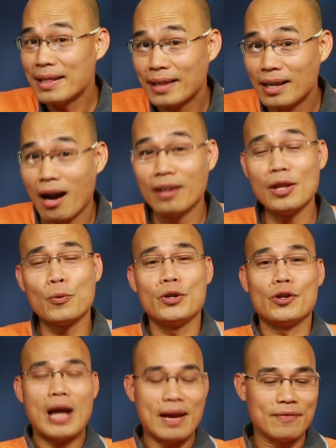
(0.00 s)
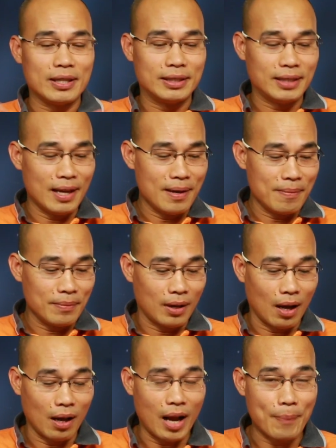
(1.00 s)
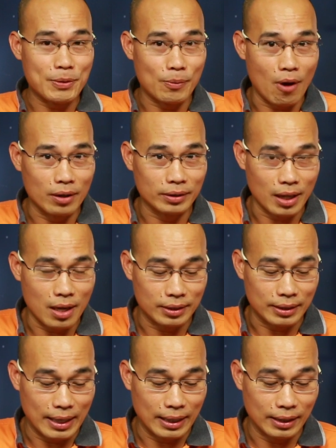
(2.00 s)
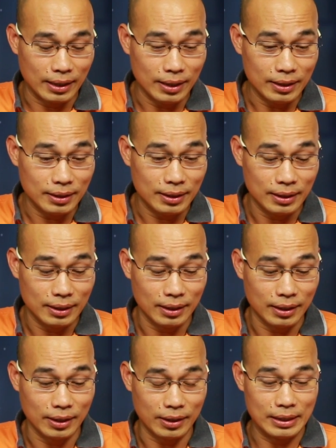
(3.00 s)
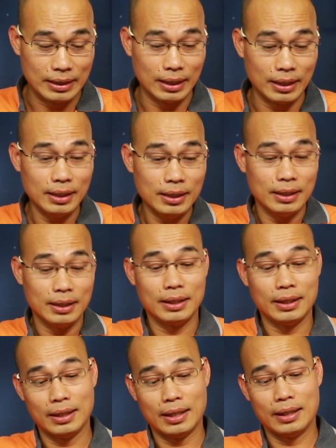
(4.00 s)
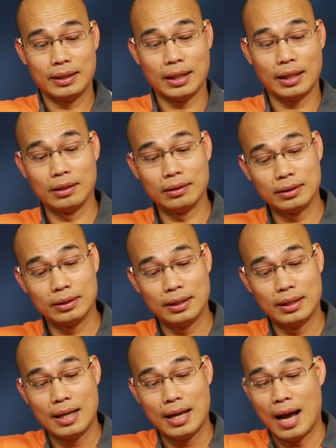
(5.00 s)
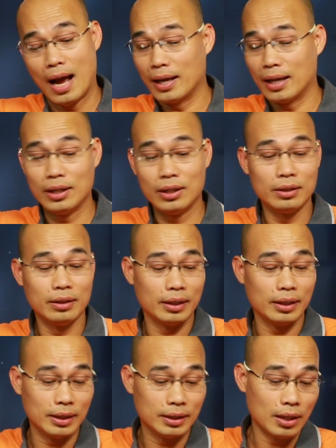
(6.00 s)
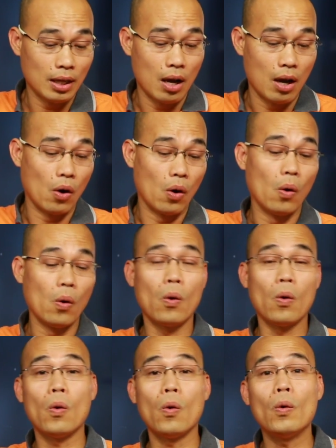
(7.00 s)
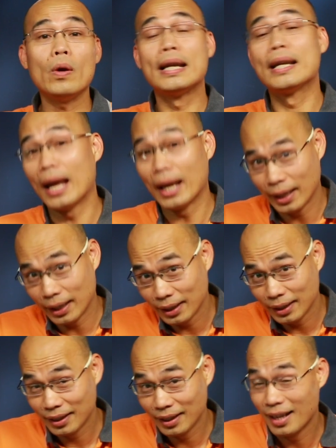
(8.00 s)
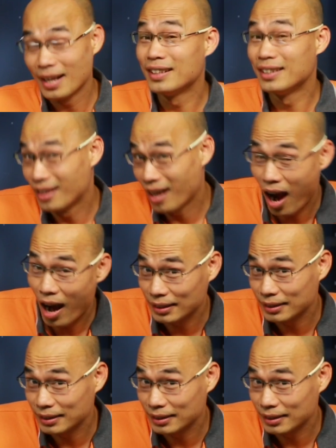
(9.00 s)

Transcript: that others will not have the same collapsible antennas like this. You can see, take a look. I can do this all day. Not.